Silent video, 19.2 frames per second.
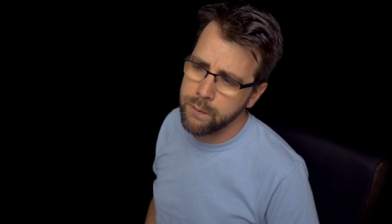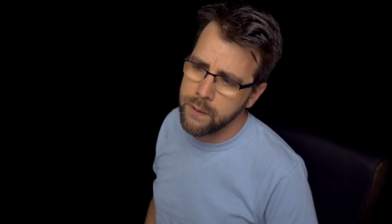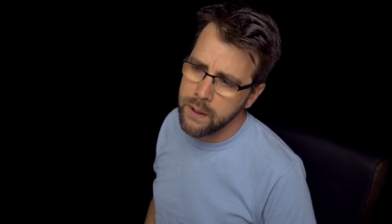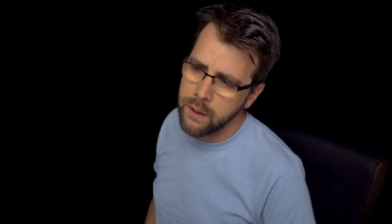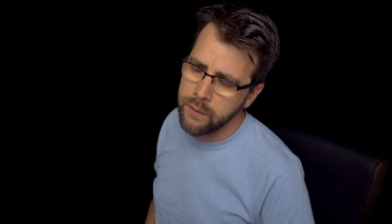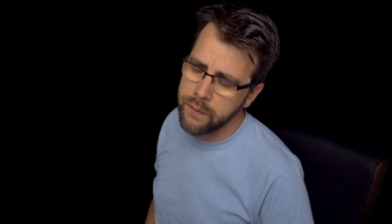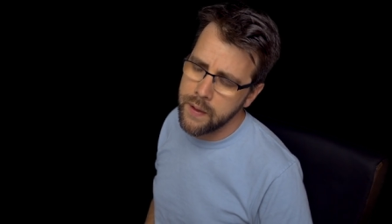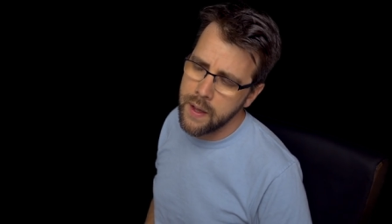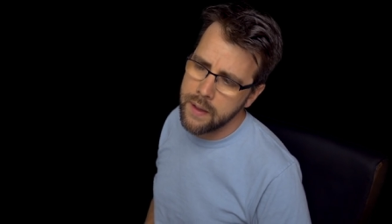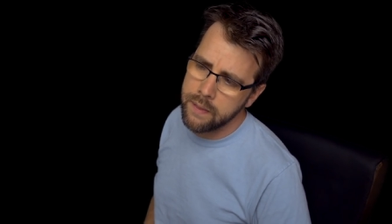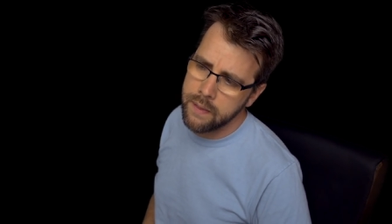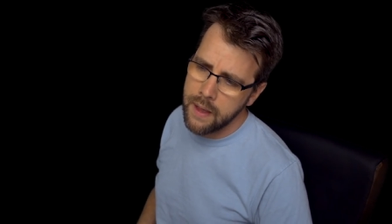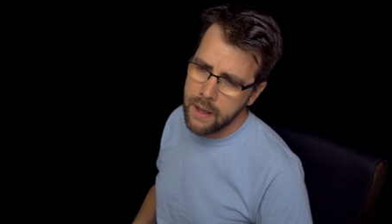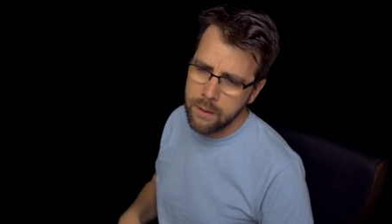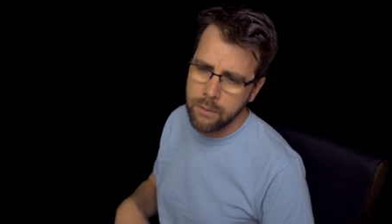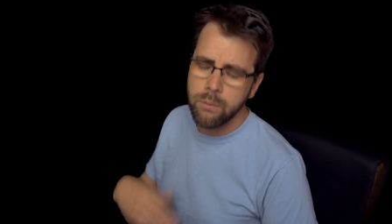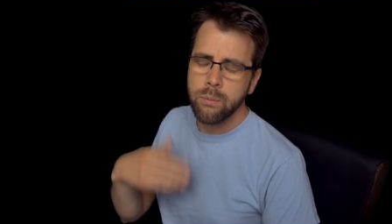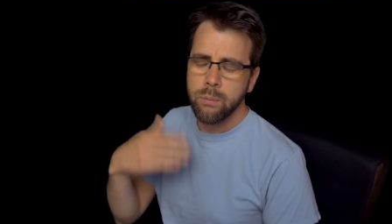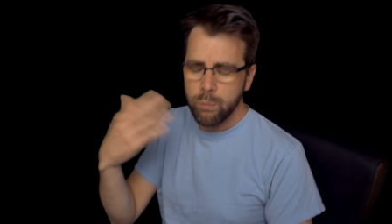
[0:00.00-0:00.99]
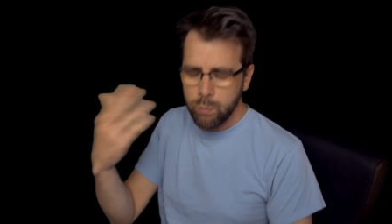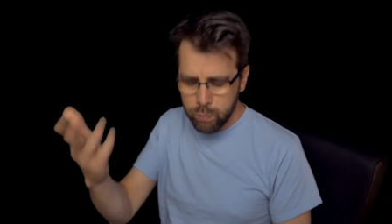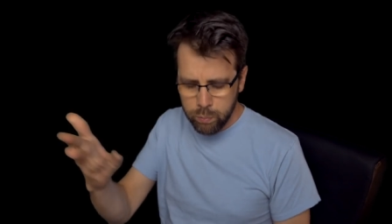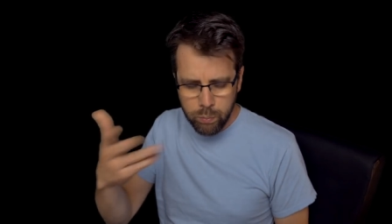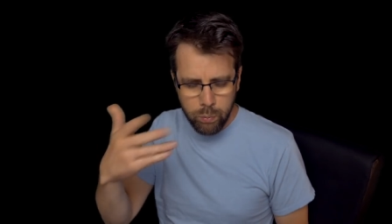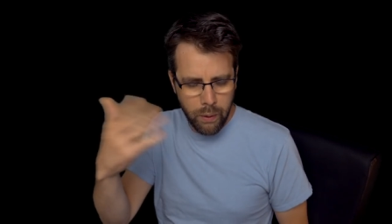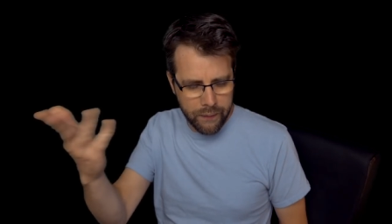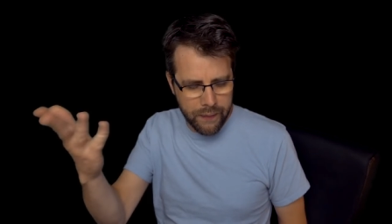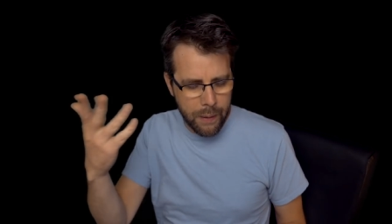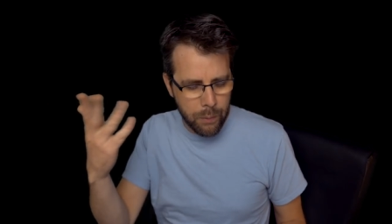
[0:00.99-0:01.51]
feel that they
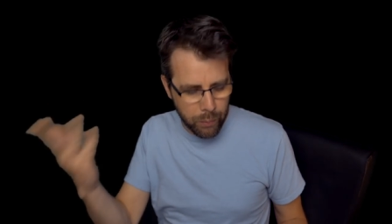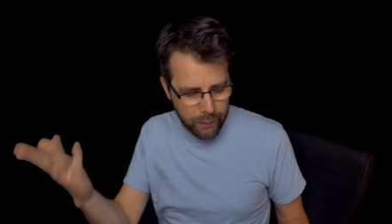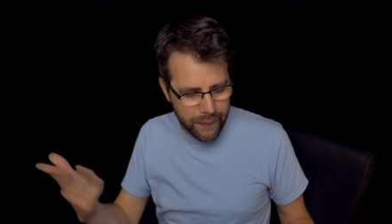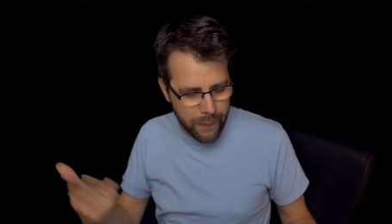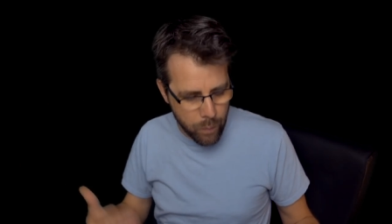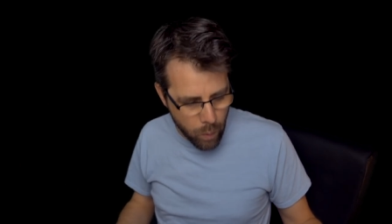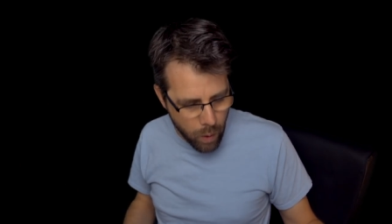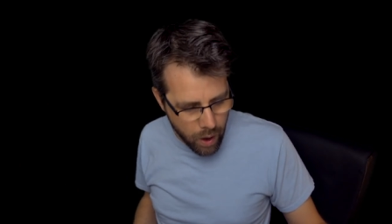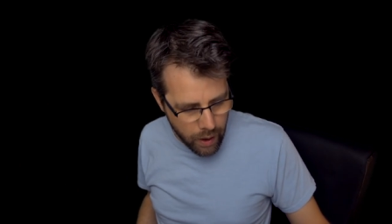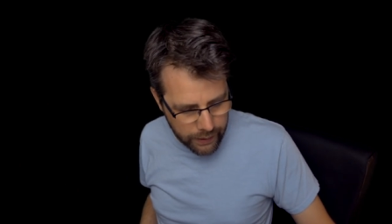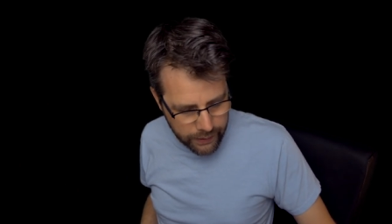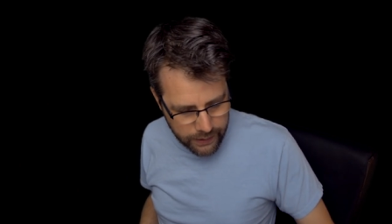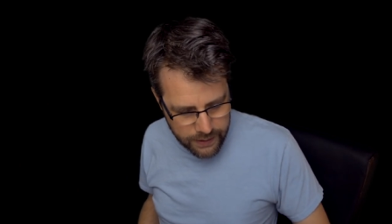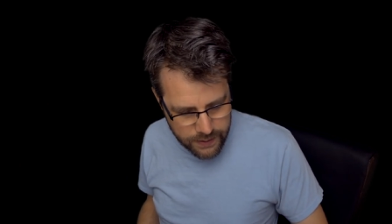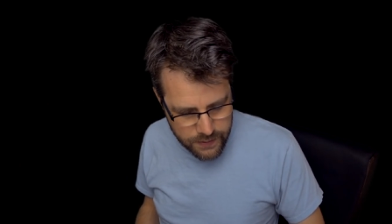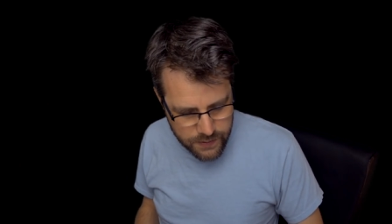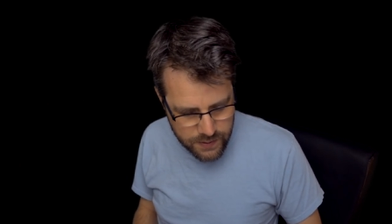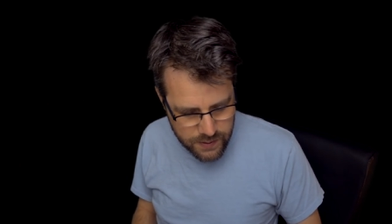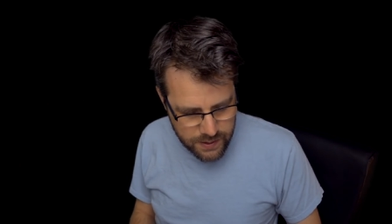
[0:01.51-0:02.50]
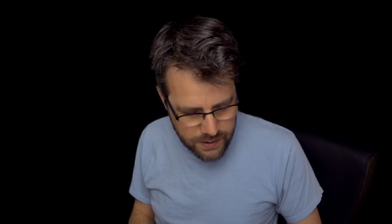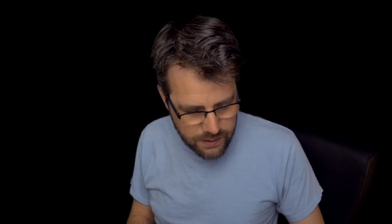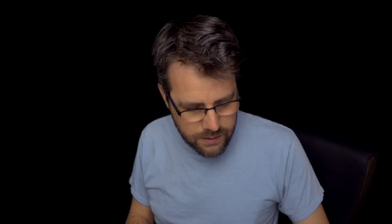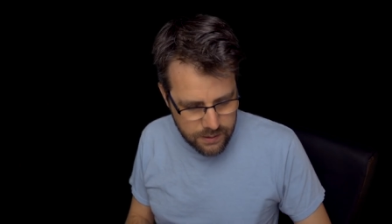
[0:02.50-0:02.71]
what they really want is